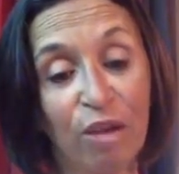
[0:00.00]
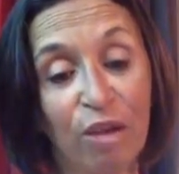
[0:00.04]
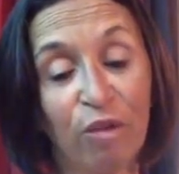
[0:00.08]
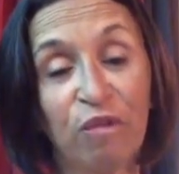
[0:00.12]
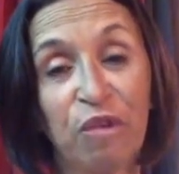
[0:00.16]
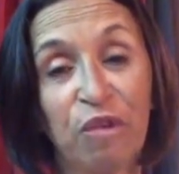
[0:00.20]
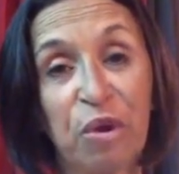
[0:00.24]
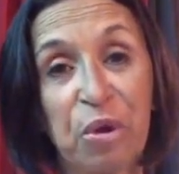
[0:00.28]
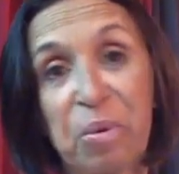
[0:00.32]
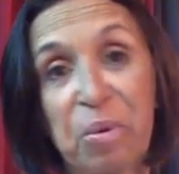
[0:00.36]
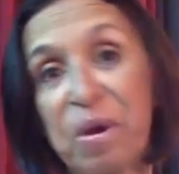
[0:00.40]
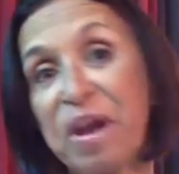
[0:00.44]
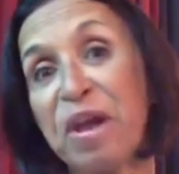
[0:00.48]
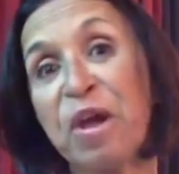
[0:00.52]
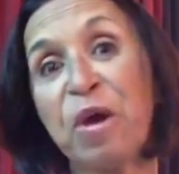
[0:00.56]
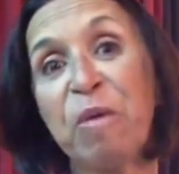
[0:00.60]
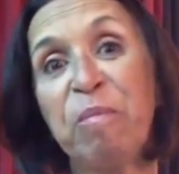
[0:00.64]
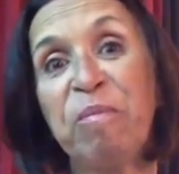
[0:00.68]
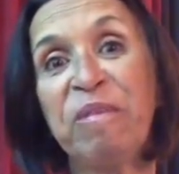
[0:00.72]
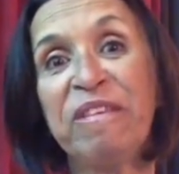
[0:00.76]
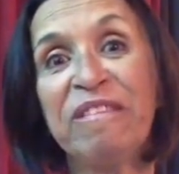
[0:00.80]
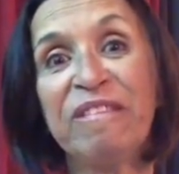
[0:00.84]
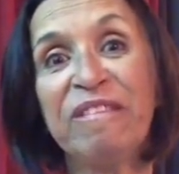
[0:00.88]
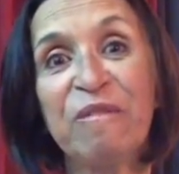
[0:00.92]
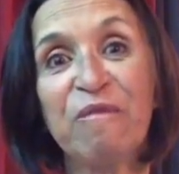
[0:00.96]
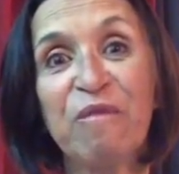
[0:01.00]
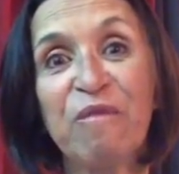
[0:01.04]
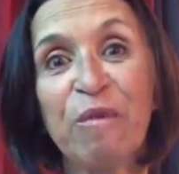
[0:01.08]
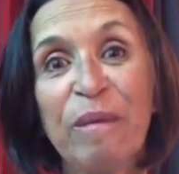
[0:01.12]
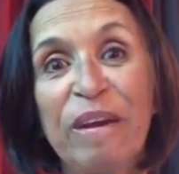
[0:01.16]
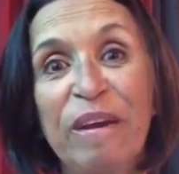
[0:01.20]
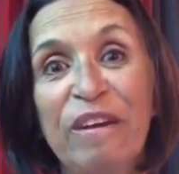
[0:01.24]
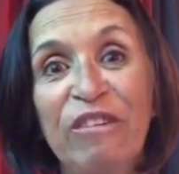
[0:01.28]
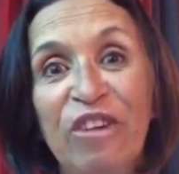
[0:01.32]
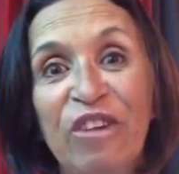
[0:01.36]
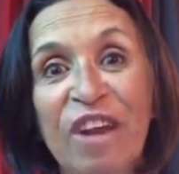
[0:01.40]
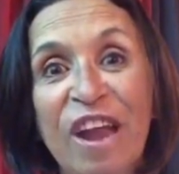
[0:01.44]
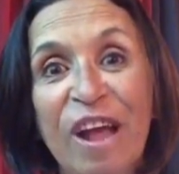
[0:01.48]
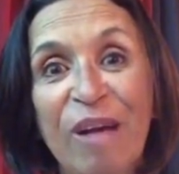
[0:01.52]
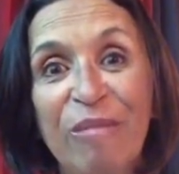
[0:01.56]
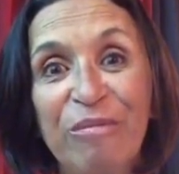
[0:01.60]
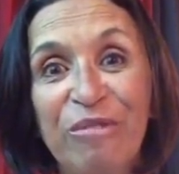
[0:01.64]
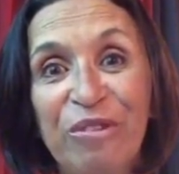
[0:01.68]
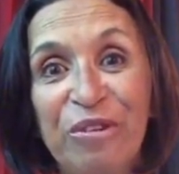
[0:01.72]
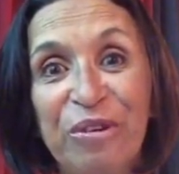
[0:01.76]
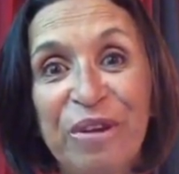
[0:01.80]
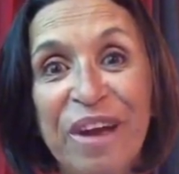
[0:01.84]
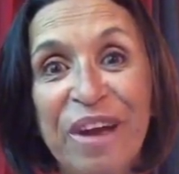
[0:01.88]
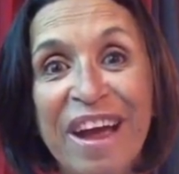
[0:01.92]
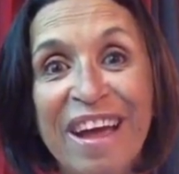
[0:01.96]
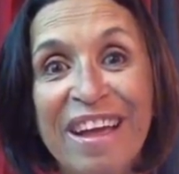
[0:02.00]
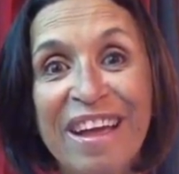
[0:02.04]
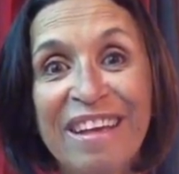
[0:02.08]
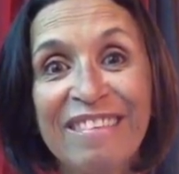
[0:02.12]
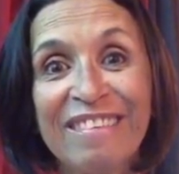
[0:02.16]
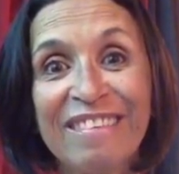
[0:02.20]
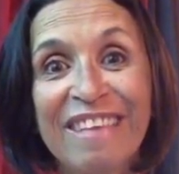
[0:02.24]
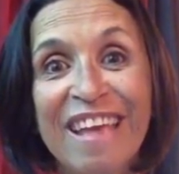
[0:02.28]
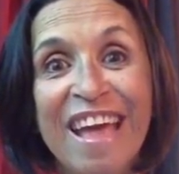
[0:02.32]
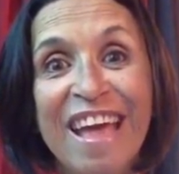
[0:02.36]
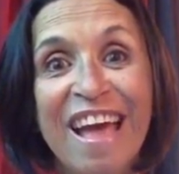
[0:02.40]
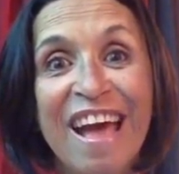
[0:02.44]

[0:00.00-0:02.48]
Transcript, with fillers: So I hope this information helped you guys.